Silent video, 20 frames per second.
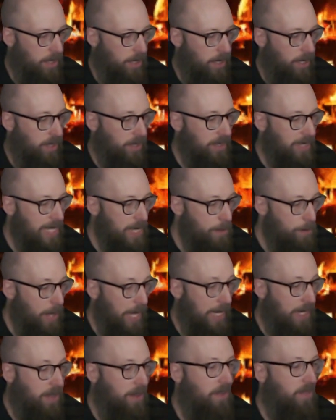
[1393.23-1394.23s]

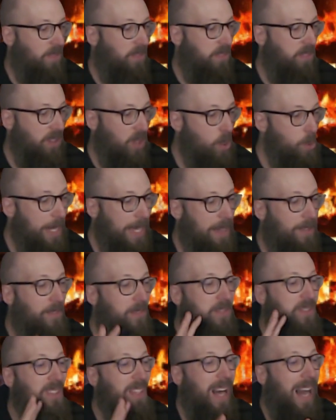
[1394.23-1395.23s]
Leaping, floating,
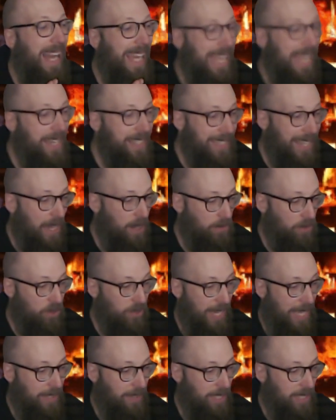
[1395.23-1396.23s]
flying down those
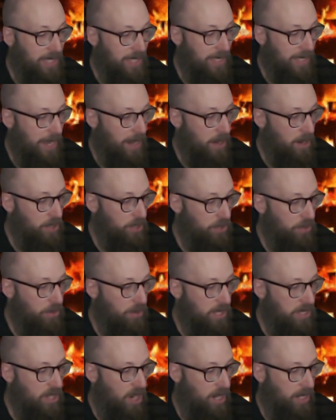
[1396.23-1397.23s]
endless stairs through the
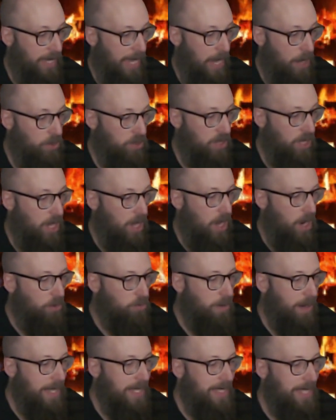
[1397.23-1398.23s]
dark house,
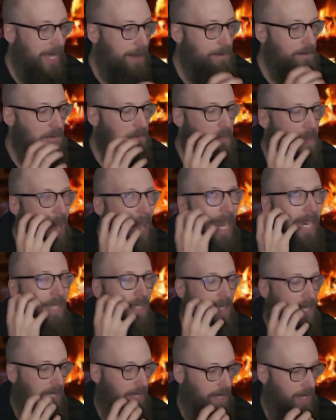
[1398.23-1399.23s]
racing
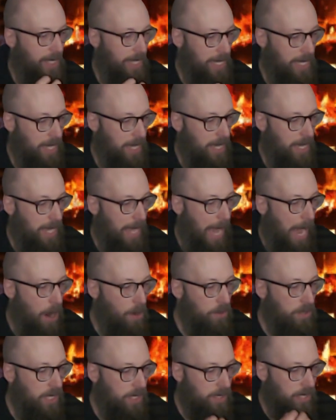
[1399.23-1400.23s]
mindlessly
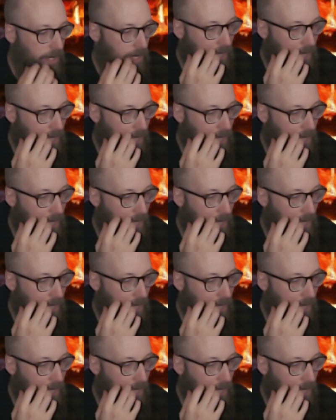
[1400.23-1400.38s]
out into the